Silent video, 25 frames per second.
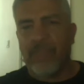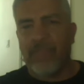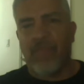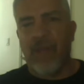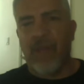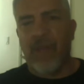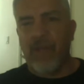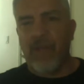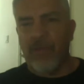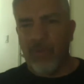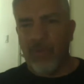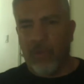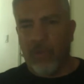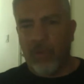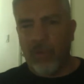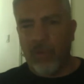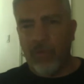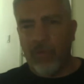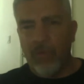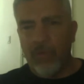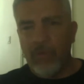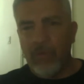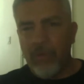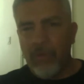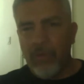fighter in the world,
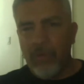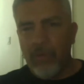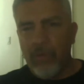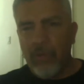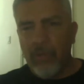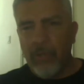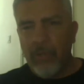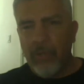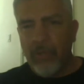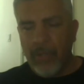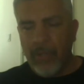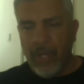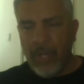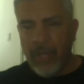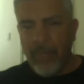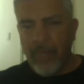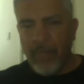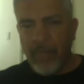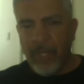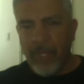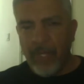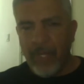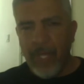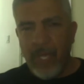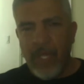okay,
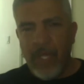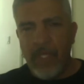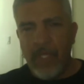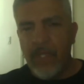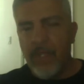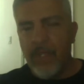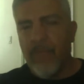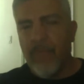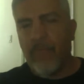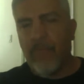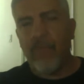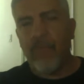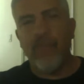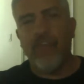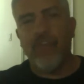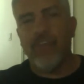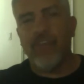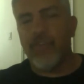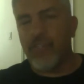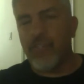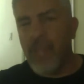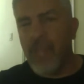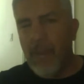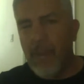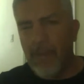and the
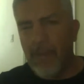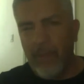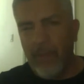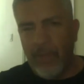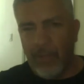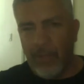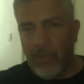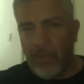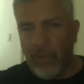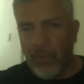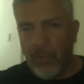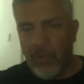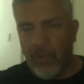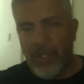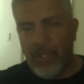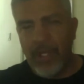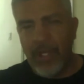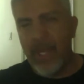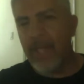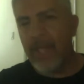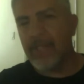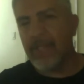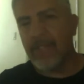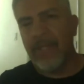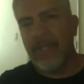future champion of the world, the
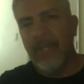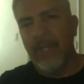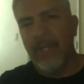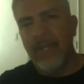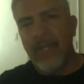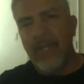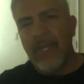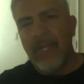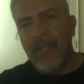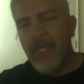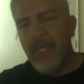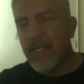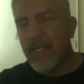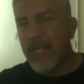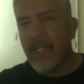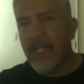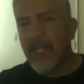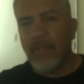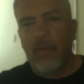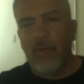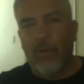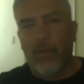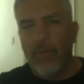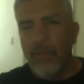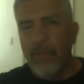next
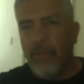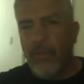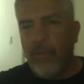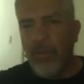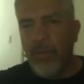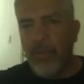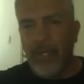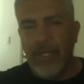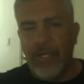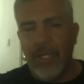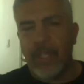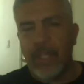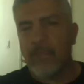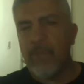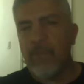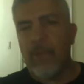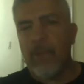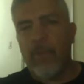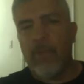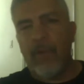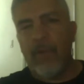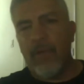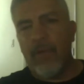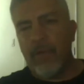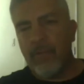Golden Boy, the next
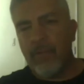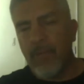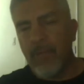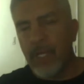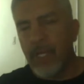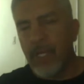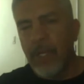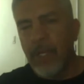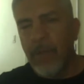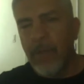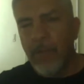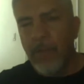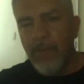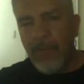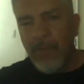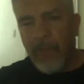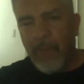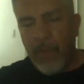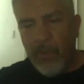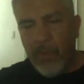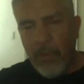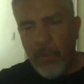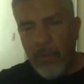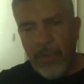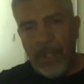Mayweather. But
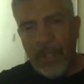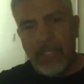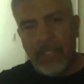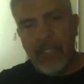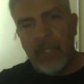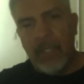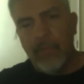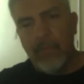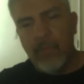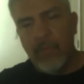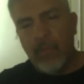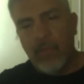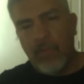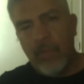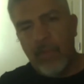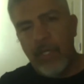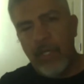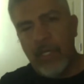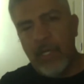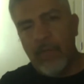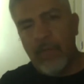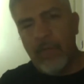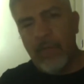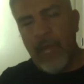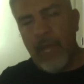when my son was
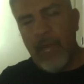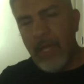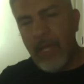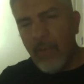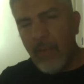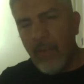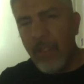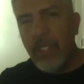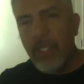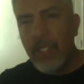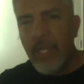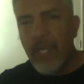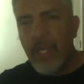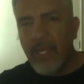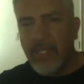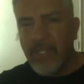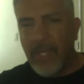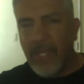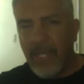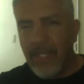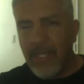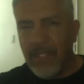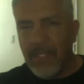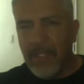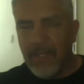growing up, I know that he had
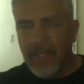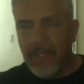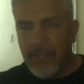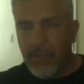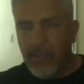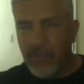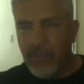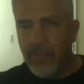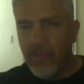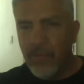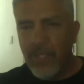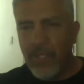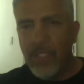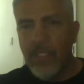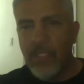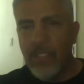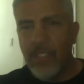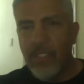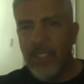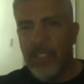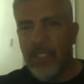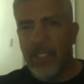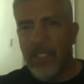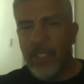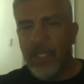talent. He was really
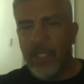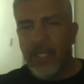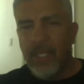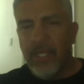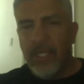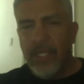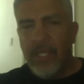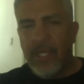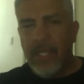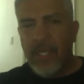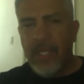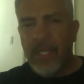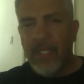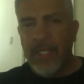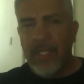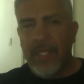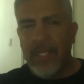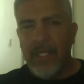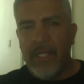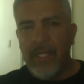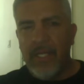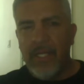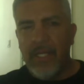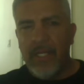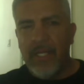good, and
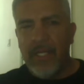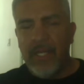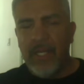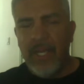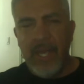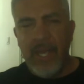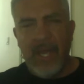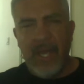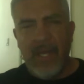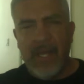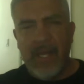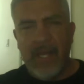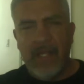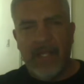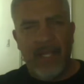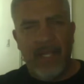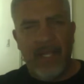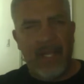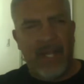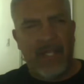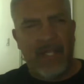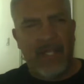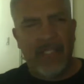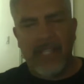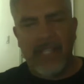then he had, I
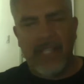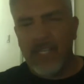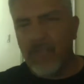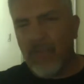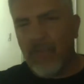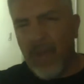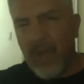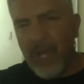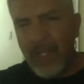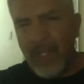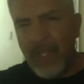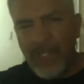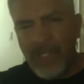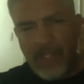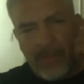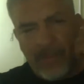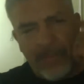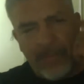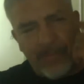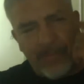think, like 6 fights.